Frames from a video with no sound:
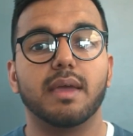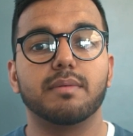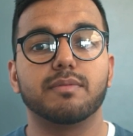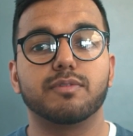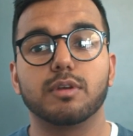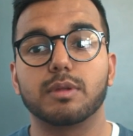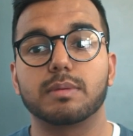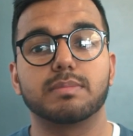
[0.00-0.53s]

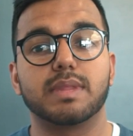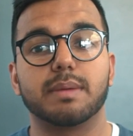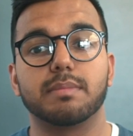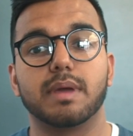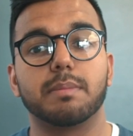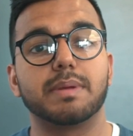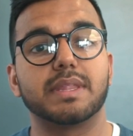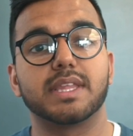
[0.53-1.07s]
following them
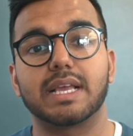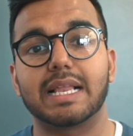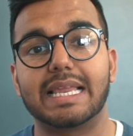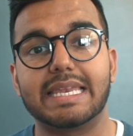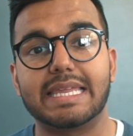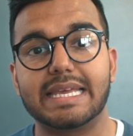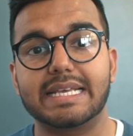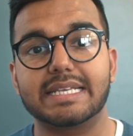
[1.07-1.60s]
up in the
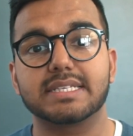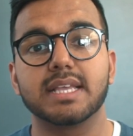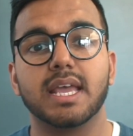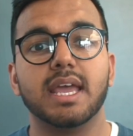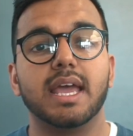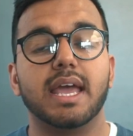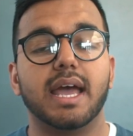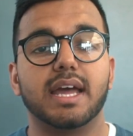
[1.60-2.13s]
clinics,
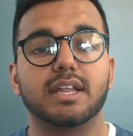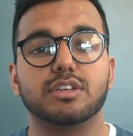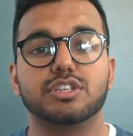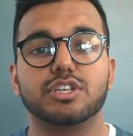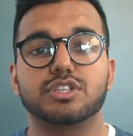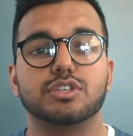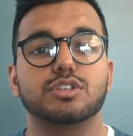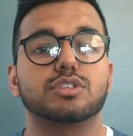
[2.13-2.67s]
and
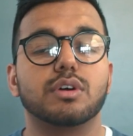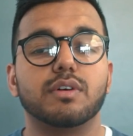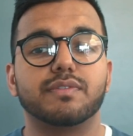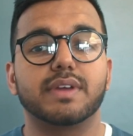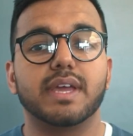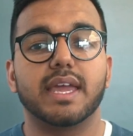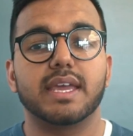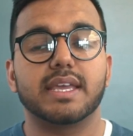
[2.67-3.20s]
just to sort
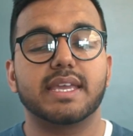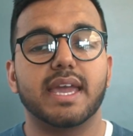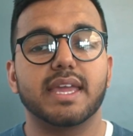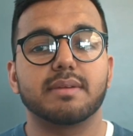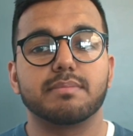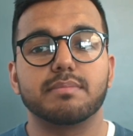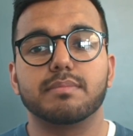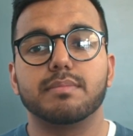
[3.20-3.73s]
of
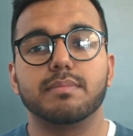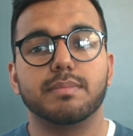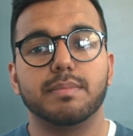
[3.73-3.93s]
getting